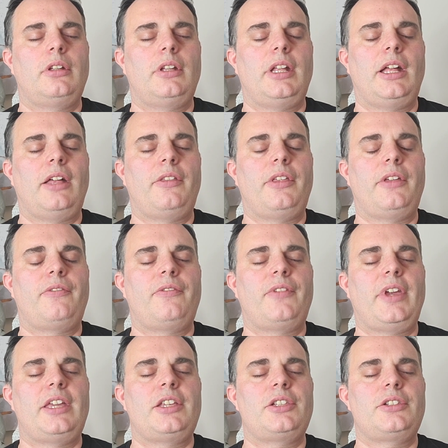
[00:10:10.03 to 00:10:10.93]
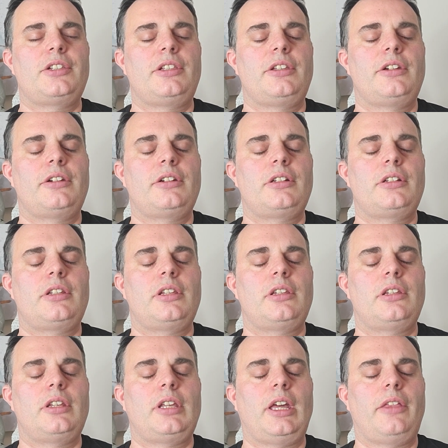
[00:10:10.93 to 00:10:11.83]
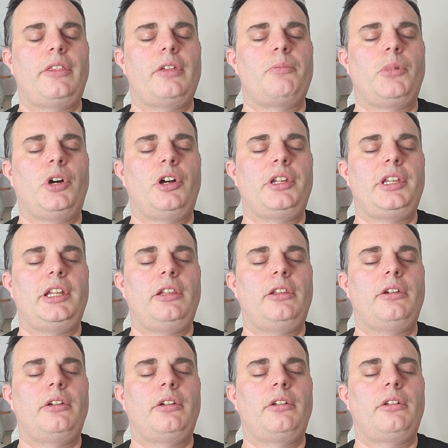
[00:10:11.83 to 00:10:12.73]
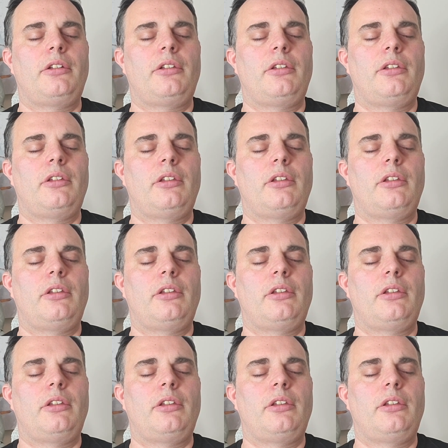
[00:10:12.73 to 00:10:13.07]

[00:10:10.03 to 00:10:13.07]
how their face looked, how their body looked.